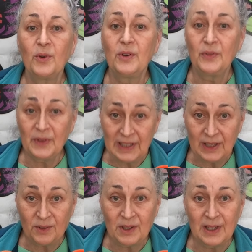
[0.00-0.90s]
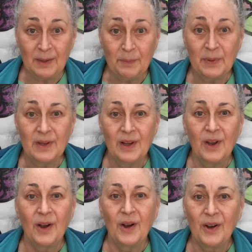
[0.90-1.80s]
or a video clip
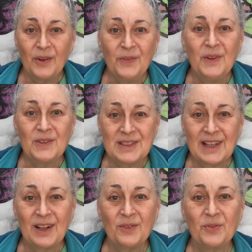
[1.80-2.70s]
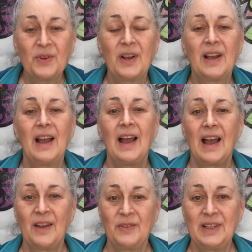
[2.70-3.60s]
of yourself
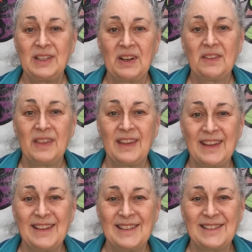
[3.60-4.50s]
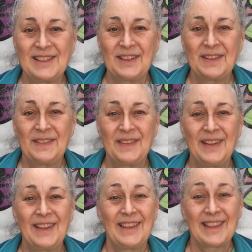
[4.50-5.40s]
having done these.
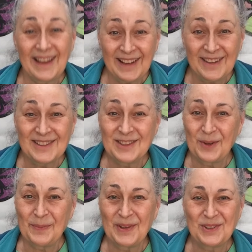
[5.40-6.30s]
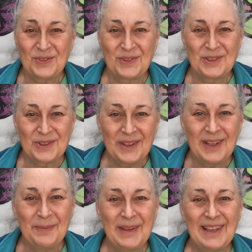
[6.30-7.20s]
Thank you so much for
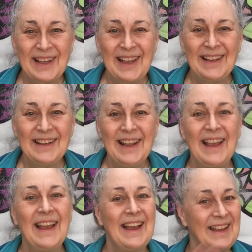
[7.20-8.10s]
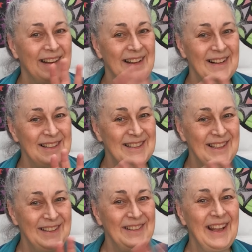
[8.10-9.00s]
joining me again and I'll
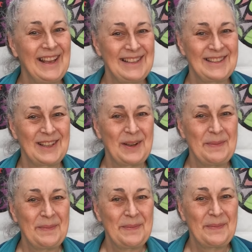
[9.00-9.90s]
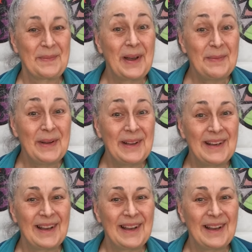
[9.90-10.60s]
see you next time. Bye bye